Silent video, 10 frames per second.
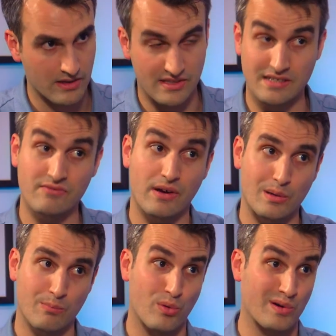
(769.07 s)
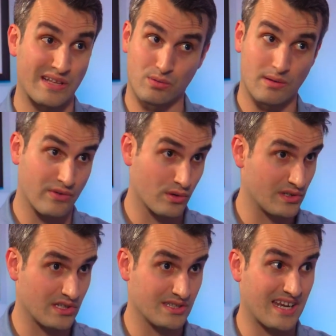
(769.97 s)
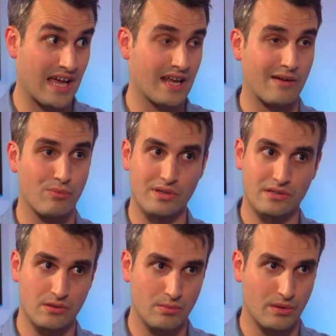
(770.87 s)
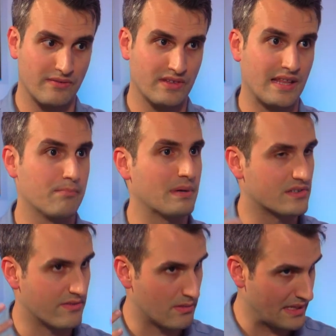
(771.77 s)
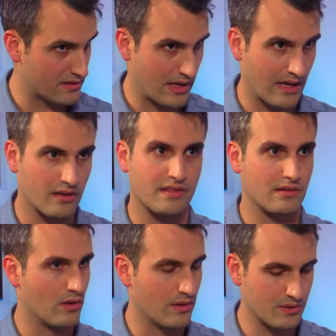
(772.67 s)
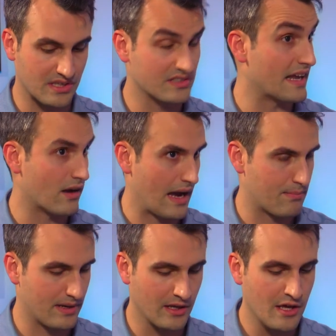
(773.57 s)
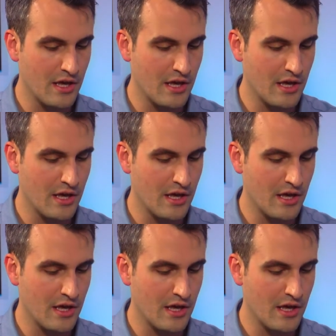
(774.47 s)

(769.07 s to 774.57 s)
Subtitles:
That's very important. That's what I'm focused on today, and I really do believe in that because of the mental health and all those things that are happening.